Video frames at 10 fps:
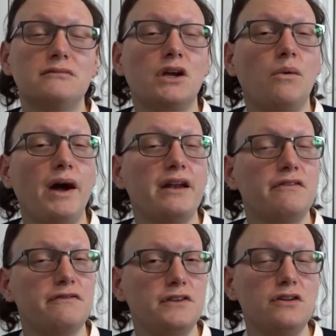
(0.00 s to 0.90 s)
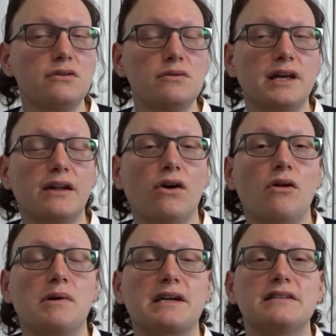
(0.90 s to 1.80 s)
quite a few that
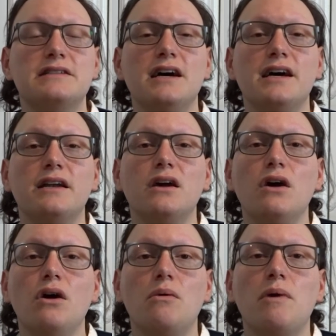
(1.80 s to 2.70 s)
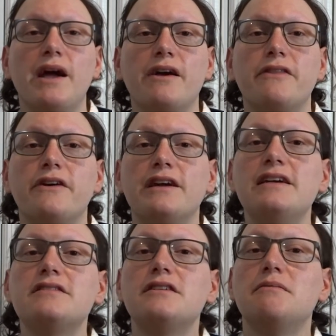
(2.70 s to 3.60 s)
Hallmark has done where there
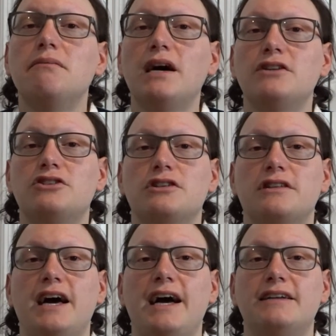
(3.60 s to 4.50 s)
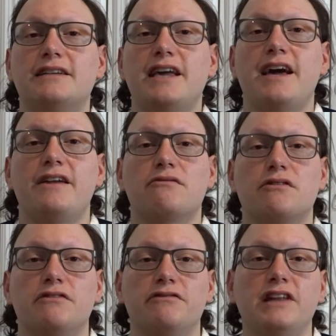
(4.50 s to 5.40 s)
isn't much that can
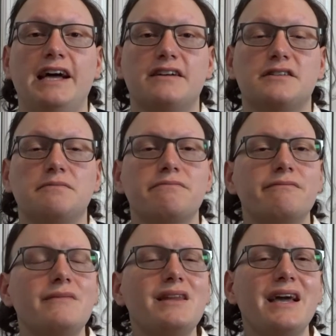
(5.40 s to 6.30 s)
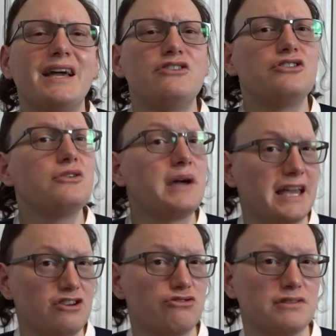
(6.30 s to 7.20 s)
reflect and do
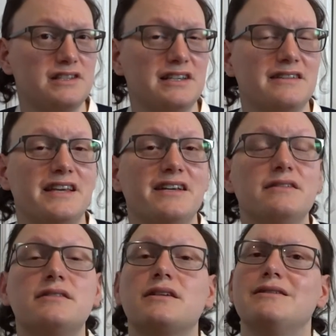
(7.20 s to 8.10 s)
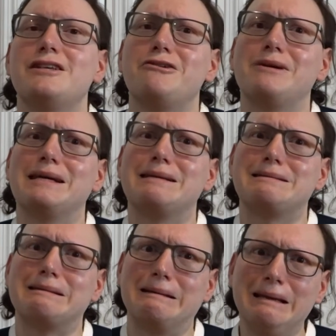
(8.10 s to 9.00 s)
interesting things, considering
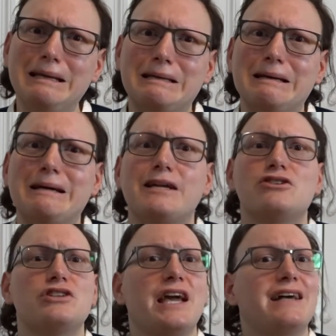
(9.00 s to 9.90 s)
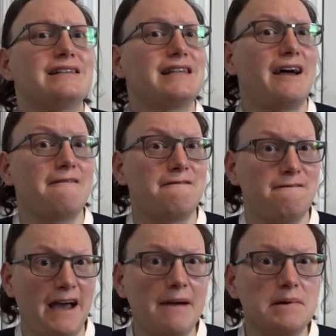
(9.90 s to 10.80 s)
it's Glinda and she has that
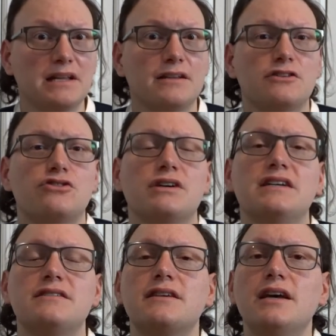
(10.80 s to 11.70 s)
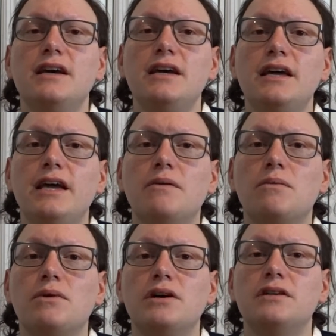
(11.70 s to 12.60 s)
fabulous dress. It
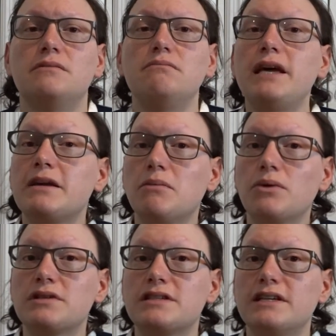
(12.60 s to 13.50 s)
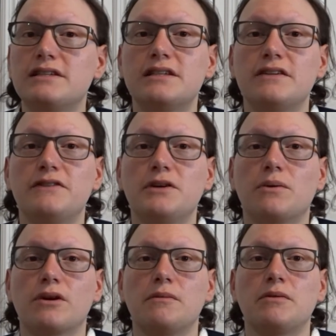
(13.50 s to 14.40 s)
would make more sense if the
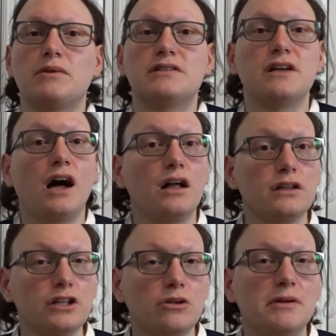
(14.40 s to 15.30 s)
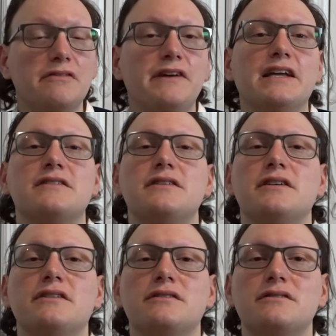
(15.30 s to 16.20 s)
ornament was a little bit
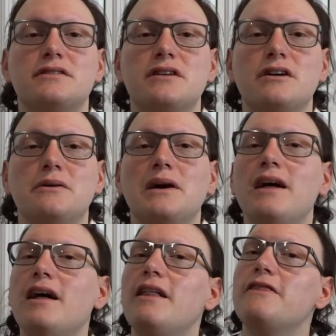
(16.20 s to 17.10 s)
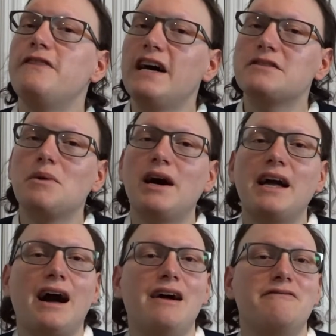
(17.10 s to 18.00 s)
fancier. So that's
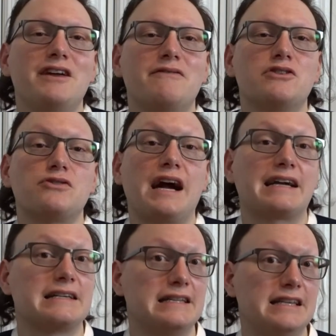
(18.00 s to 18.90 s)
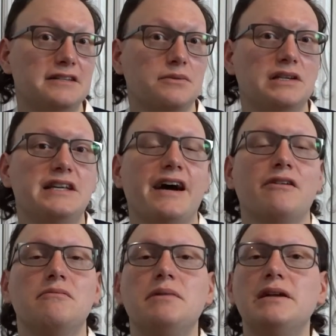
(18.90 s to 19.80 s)
why I've never tracked this one
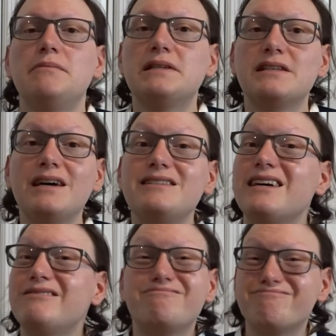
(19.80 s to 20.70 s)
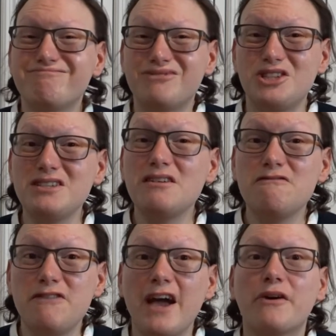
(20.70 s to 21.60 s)
down. But besides that, she's a
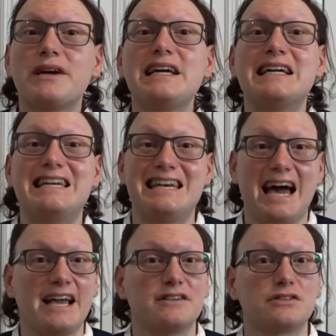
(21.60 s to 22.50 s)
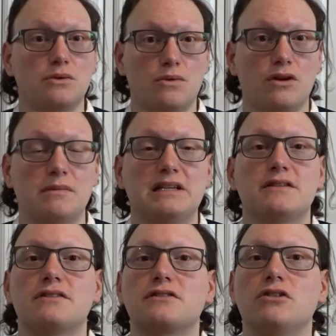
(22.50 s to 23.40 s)
very nice ornament.
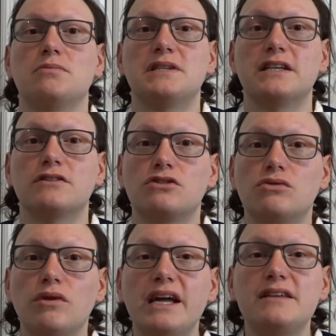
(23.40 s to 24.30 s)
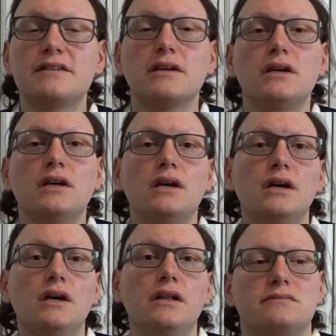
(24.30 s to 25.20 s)
The sculpting is great.
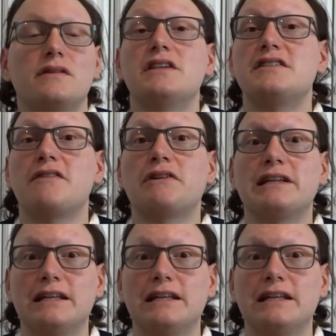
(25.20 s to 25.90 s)
This definitely